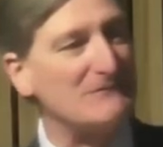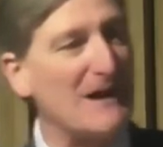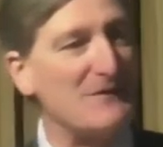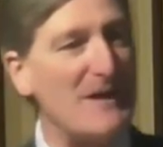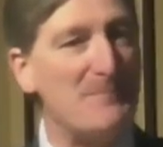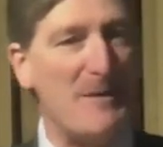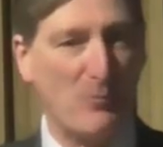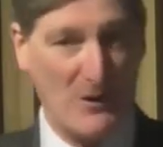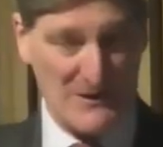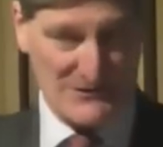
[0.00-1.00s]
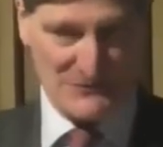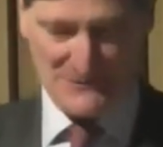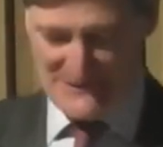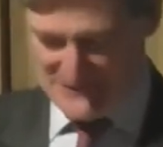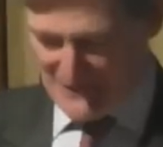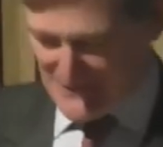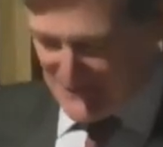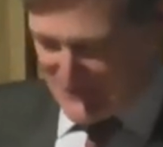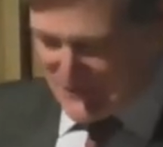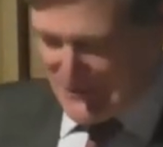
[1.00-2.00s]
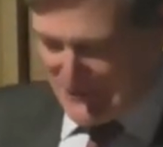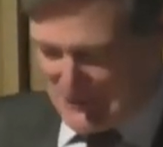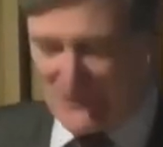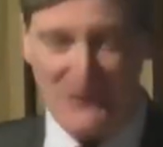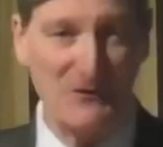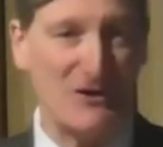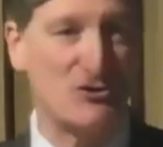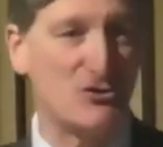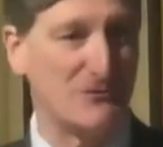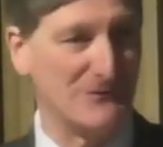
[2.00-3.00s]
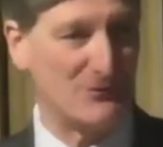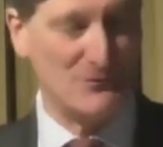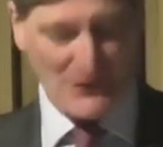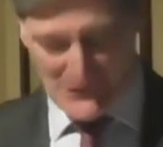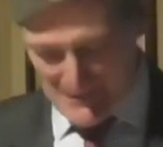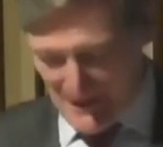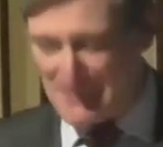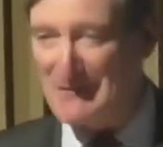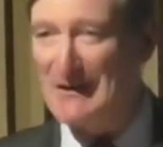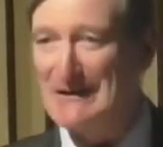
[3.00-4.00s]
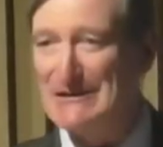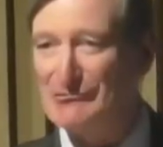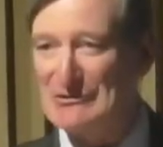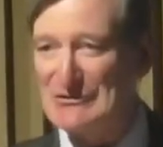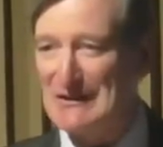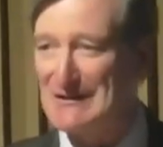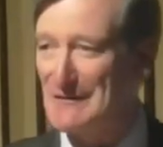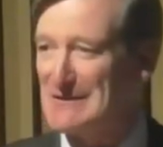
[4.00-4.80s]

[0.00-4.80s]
write their memoirs, or at least I think there's an argument that they shouldn't, although they might be very interesting if I